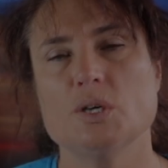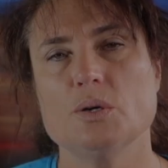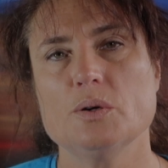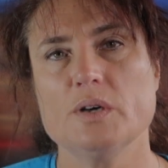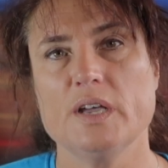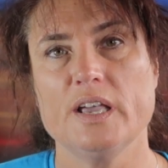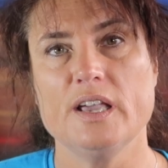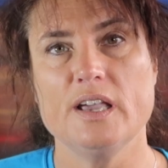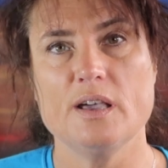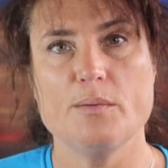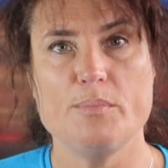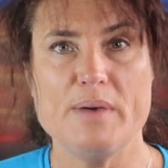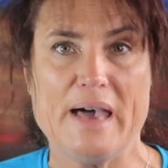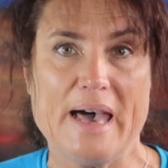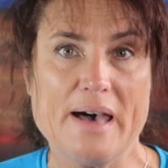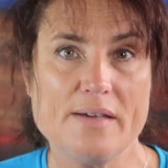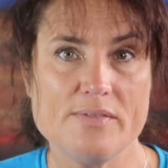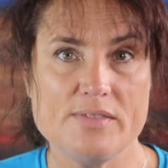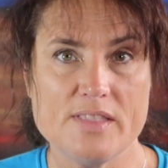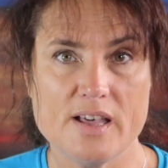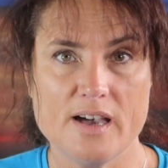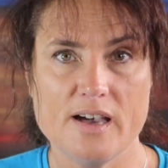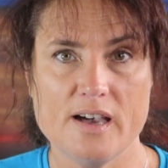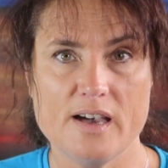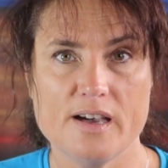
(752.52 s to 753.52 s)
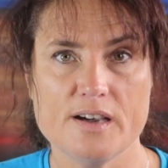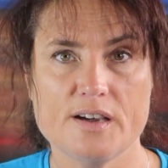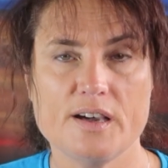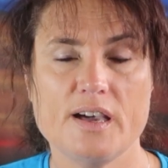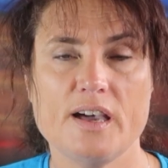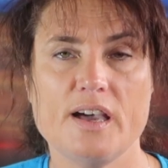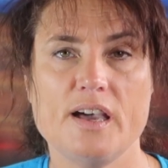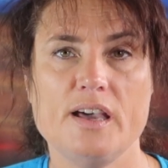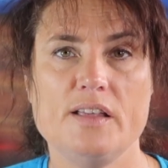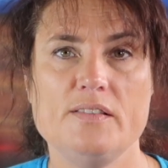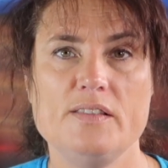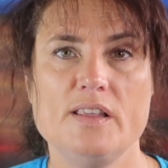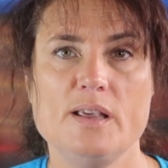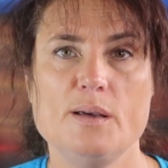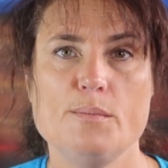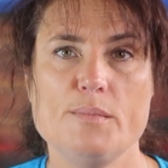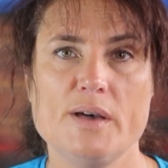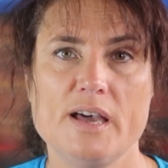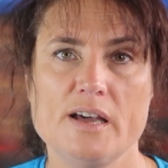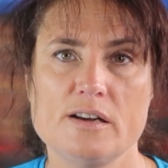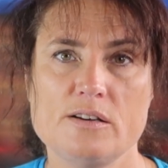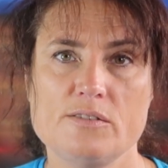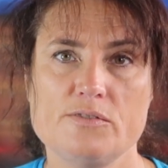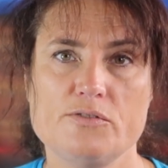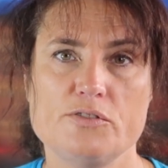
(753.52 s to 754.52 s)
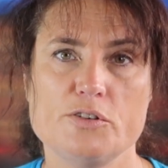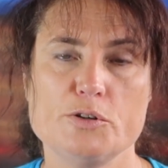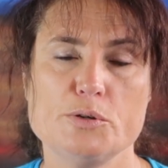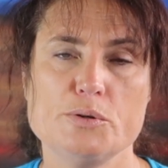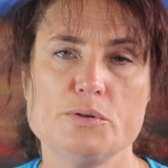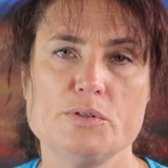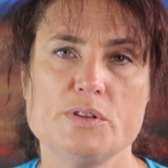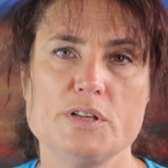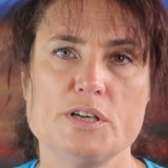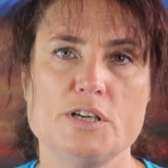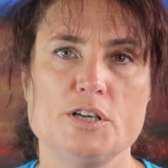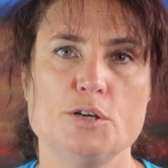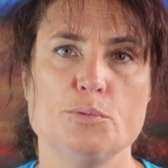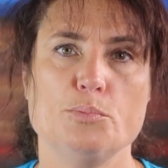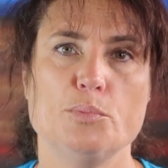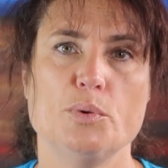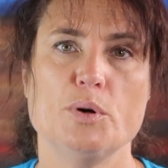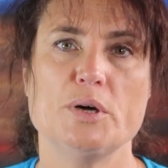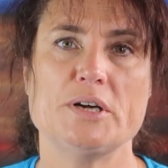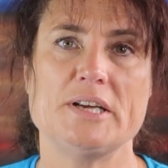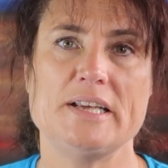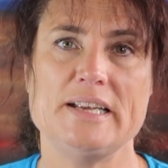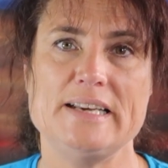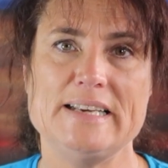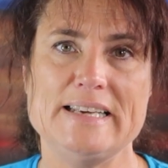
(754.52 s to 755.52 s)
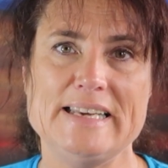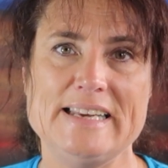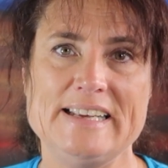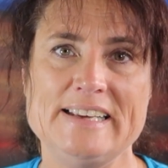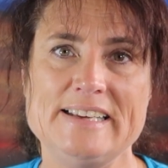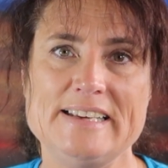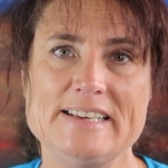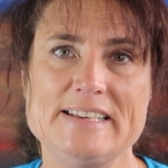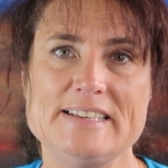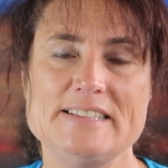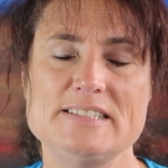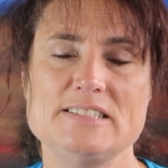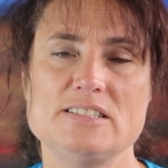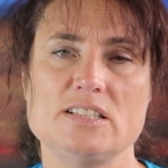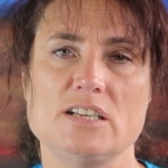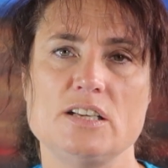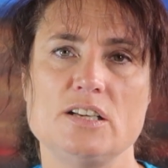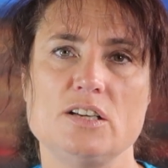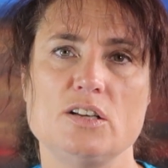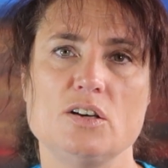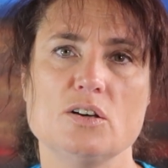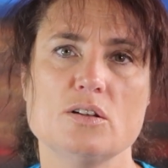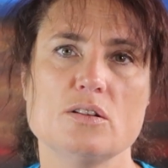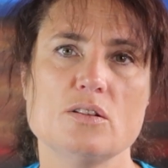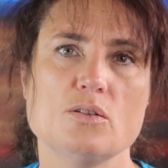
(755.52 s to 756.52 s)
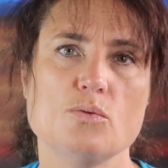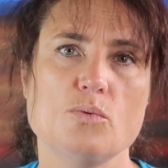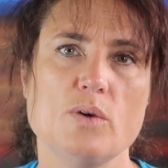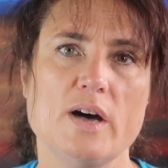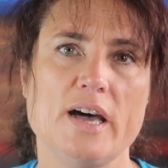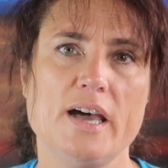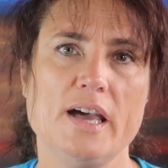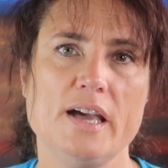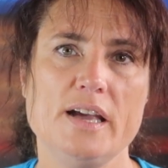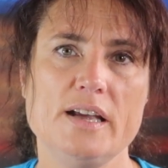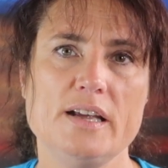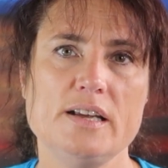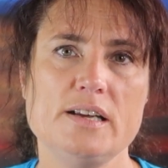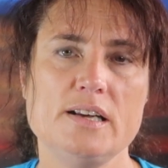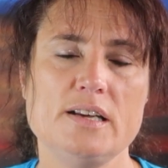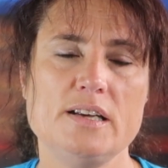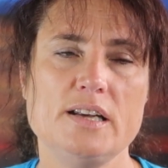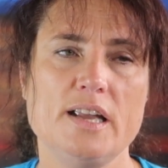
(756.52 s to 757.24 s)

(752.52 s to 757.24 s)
talking about the hunger and the amount of food that your body needs along the way.